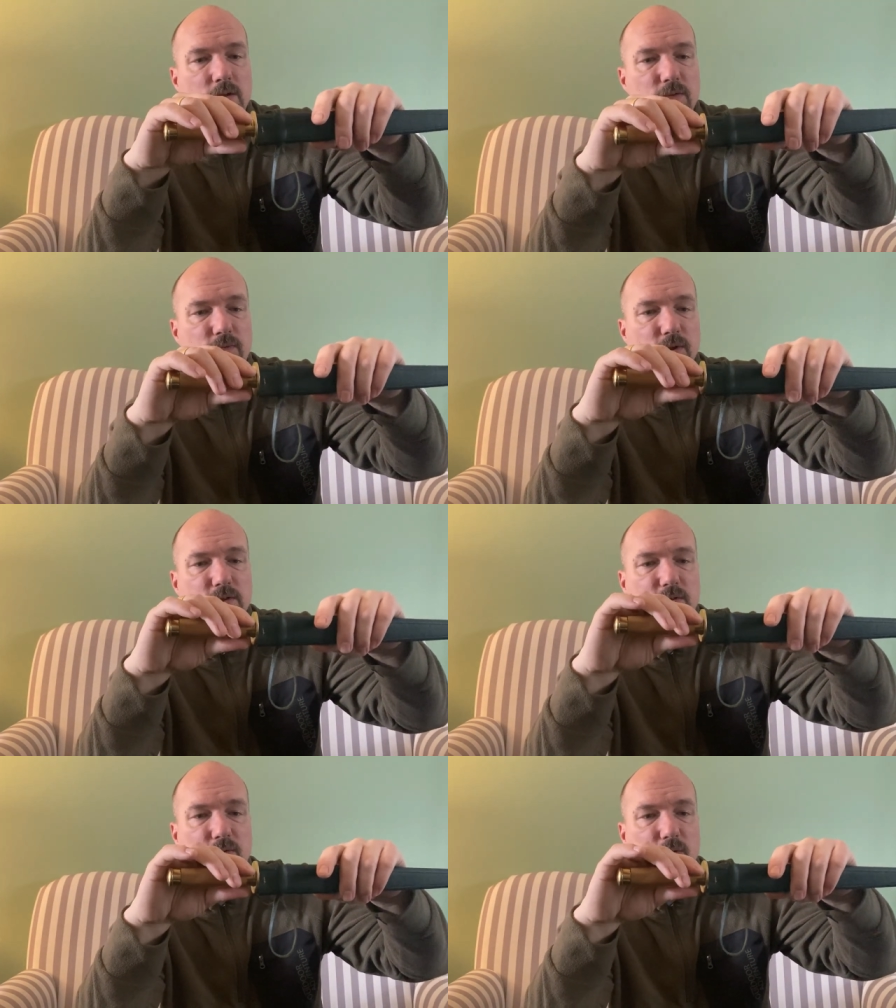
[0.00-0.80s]
So
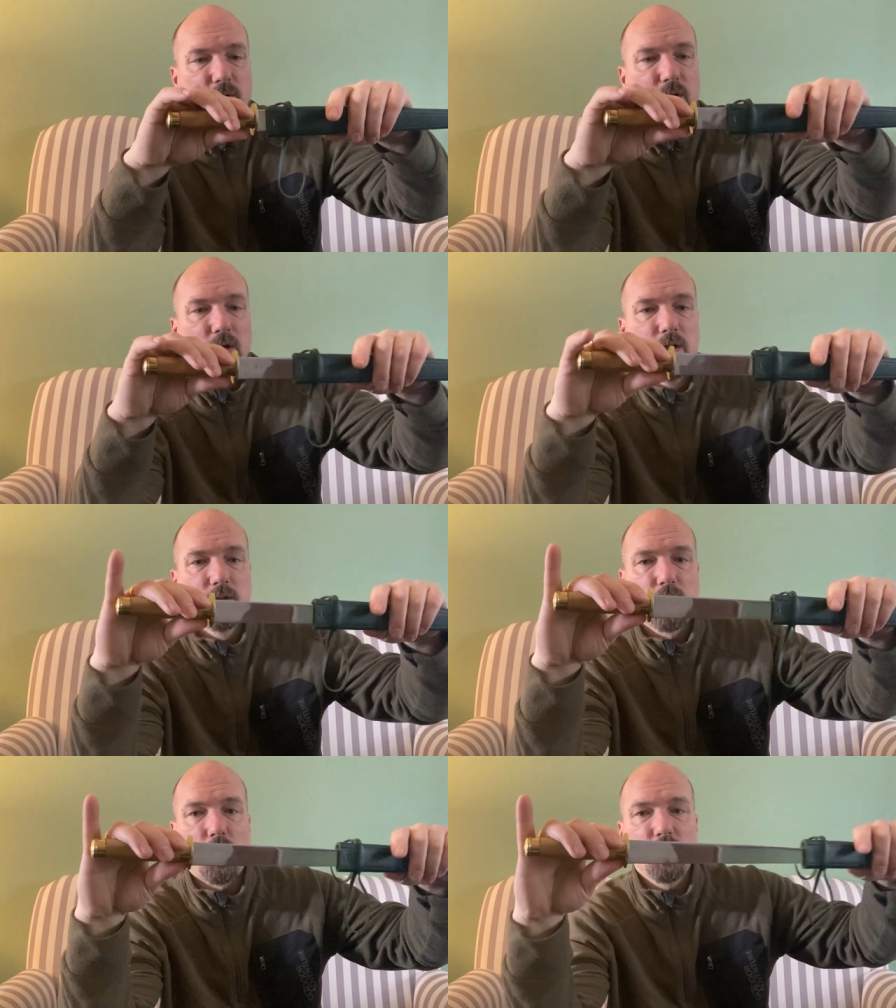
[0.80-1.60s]
first of all,
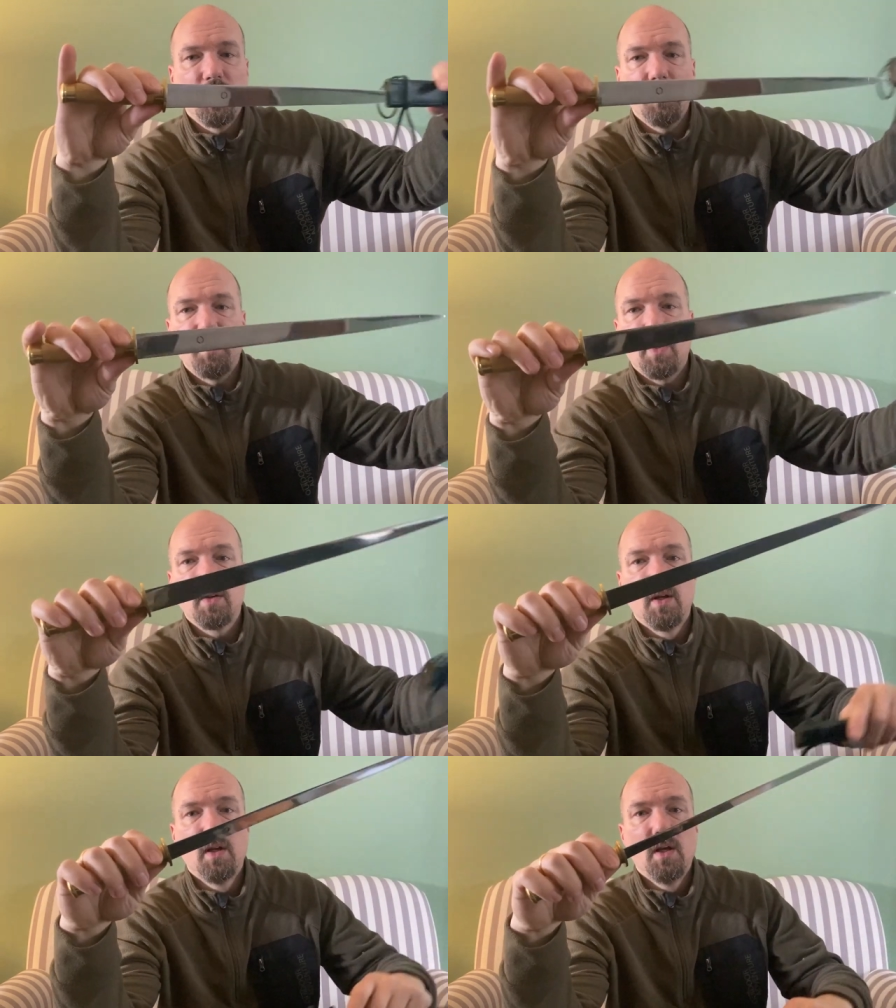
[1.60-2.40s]
talking
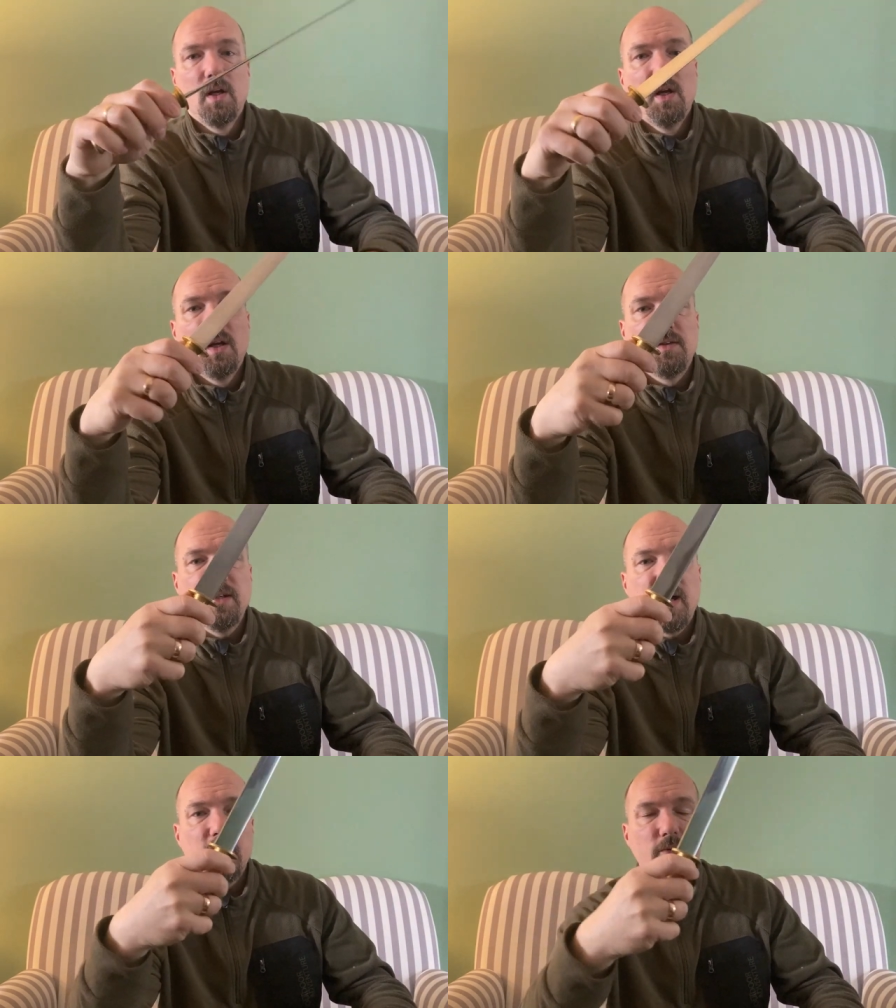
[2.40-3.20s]
about
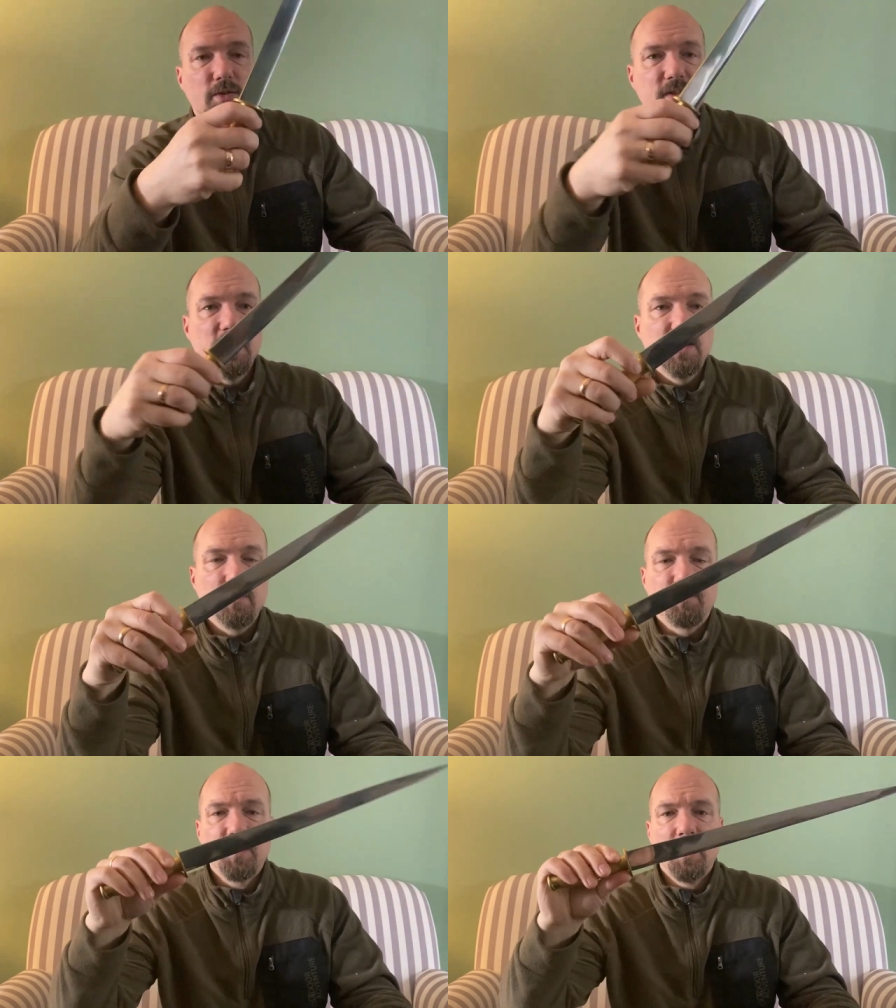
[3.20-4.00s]
the Irish
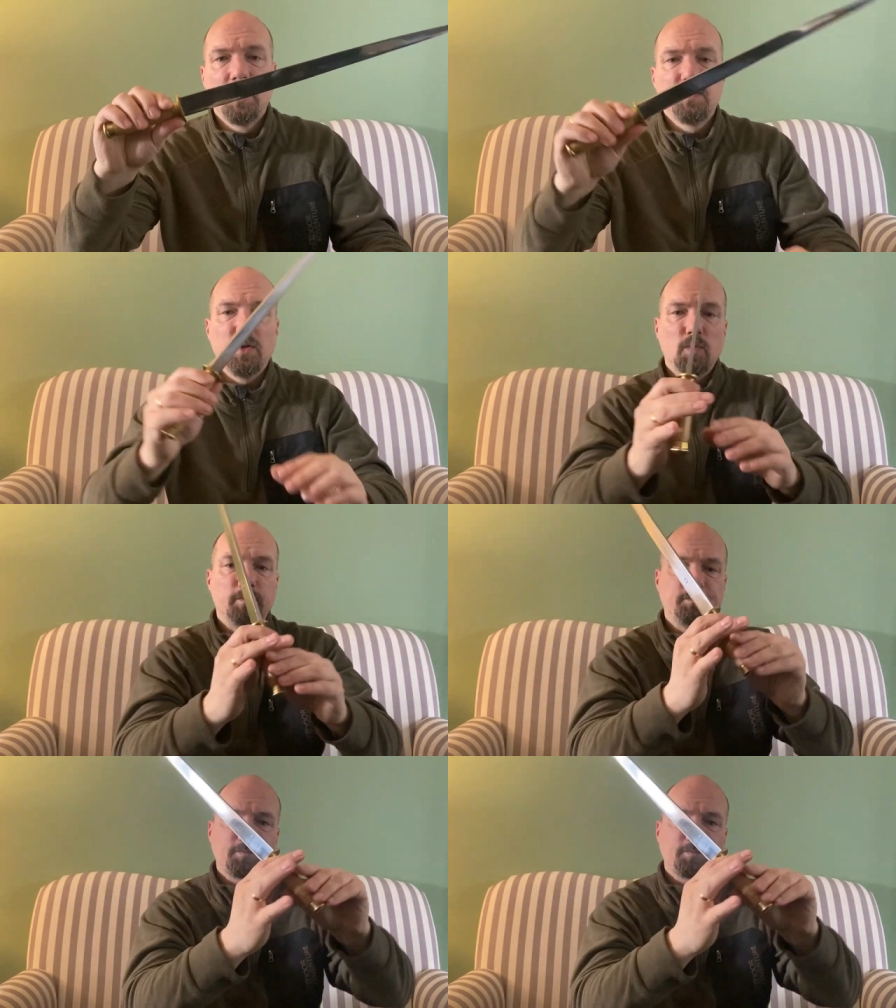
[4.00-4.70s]
skian, So